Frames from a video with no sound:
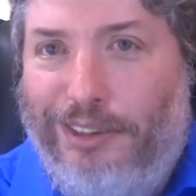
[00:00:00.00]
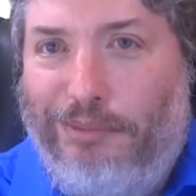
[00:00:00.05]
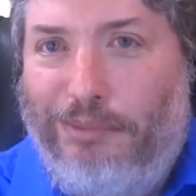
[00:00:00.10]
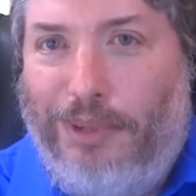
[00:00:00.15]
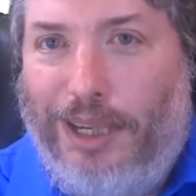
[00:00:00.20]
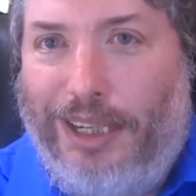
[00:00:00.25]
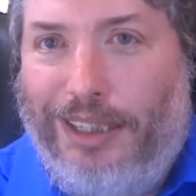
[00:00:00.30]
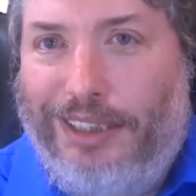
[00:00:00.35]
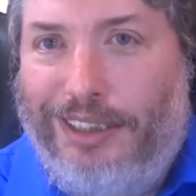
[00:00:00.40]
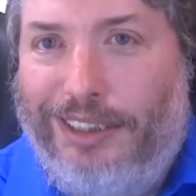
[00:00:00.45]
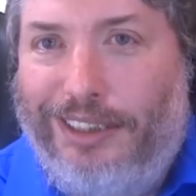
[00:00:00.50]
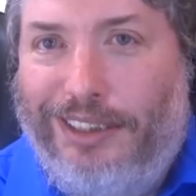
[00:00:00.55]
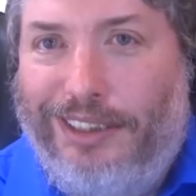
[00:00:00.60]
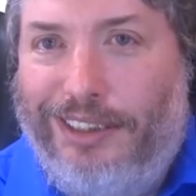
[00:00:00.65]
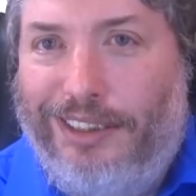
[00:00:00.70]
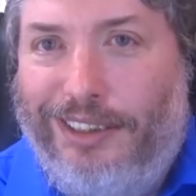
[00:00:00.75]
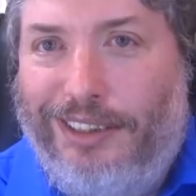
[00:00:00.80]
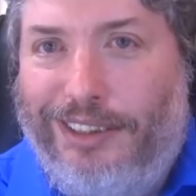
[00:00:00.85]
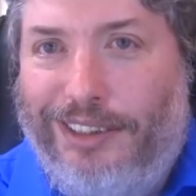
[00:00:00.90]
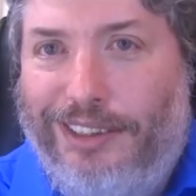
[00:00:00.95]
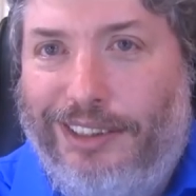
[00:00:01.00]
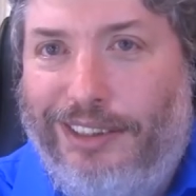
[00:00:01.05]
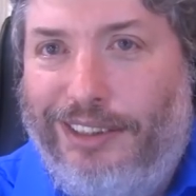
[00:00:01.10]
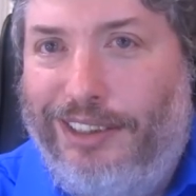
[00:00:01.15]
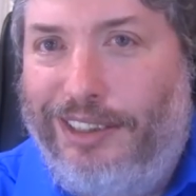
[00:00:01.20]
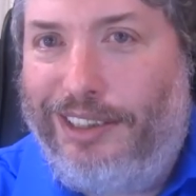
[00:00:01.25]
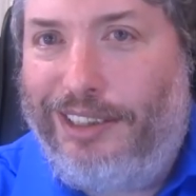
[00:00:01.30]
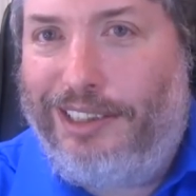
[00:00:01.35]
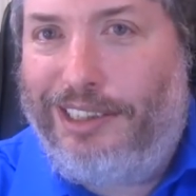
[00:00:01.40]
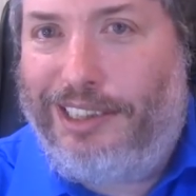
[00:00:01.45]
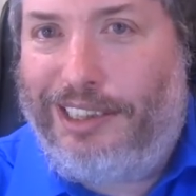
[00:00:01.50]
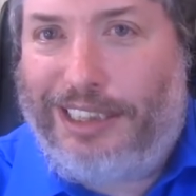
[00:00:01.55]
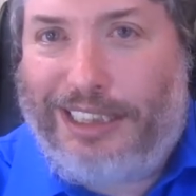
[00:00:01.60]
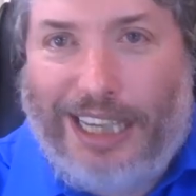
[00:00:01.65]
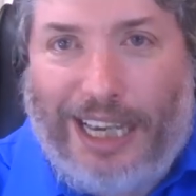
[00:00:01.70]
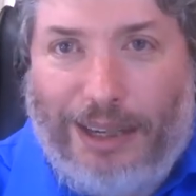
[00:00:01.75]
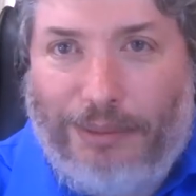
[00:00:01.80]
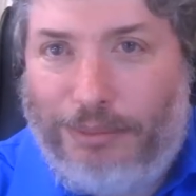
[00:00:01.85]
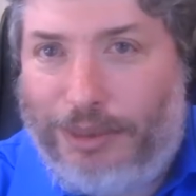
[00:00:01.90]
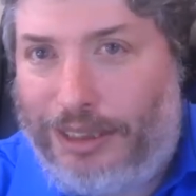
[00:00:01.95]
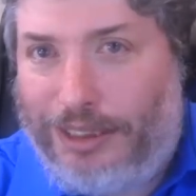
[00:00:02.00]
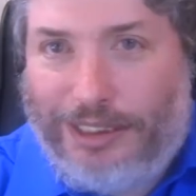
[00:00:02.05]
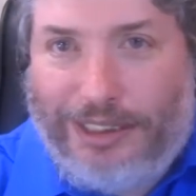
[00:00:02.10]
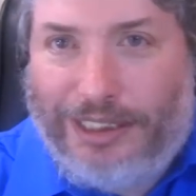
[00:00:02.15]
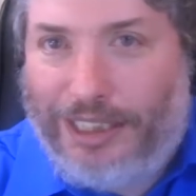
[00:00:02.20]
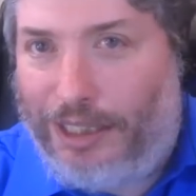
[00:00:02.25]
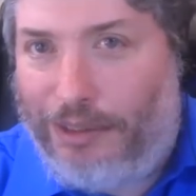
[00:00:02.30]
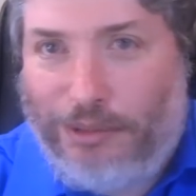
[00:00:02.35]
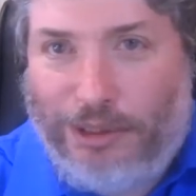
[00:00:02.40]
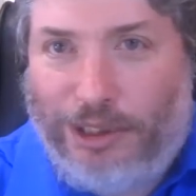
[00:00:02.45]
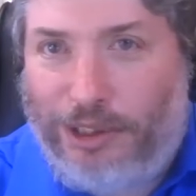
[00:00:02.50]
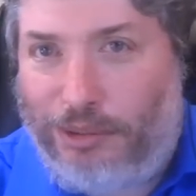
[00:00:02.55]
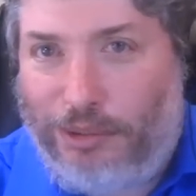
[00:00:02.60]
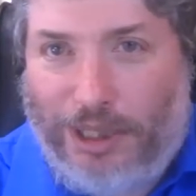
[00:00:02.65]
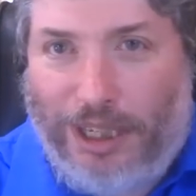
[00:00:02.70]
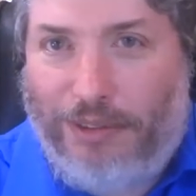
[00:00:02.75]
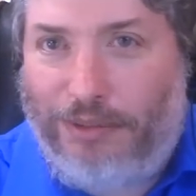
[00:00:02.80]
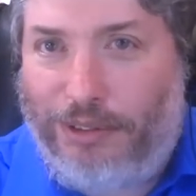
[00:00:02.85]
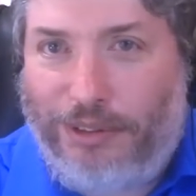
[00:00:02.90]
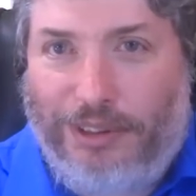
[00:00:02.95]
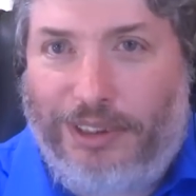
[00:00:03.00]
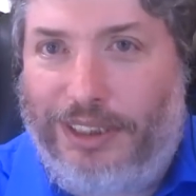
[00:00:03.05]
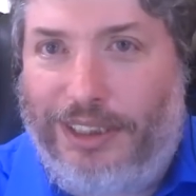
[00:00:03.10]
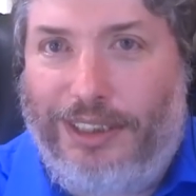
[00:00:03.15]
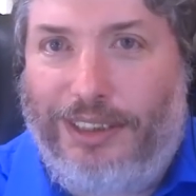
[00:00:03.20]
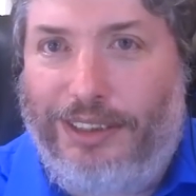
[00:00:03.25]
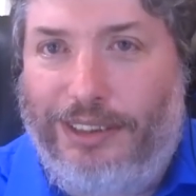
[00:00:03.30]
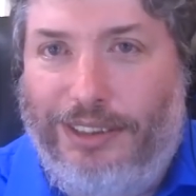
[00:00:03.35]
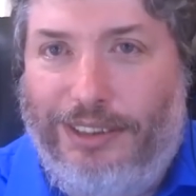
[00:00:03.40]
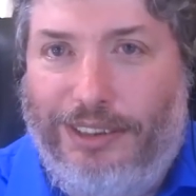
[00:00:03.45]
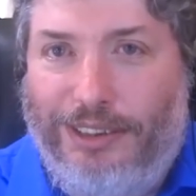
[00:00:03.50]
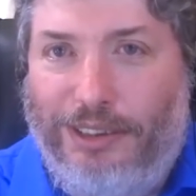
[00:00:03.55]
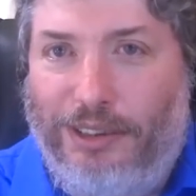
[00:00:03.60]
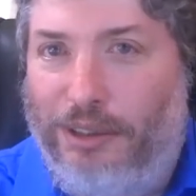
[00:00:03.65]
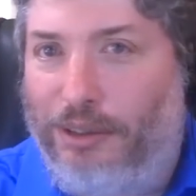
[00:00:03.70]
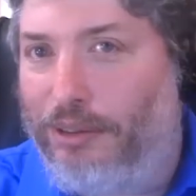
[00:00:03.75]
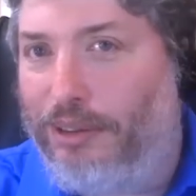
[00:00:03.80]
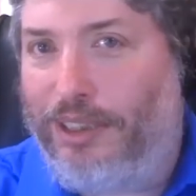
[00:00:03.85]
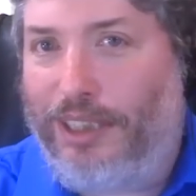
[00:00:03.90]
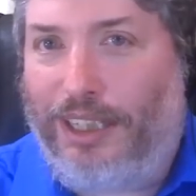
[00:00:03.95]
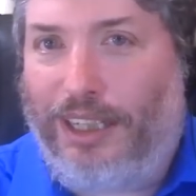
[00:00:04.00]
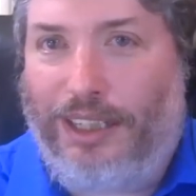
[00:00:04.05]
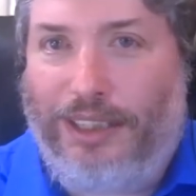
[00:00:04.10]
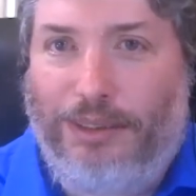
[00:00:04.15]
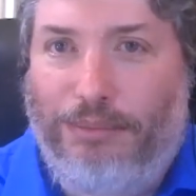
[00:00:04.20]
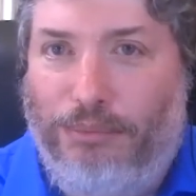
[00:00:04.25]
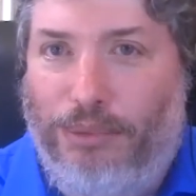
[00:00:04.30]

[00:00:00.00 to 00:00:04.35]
my salmon sandwich, whatever it is, you know, that I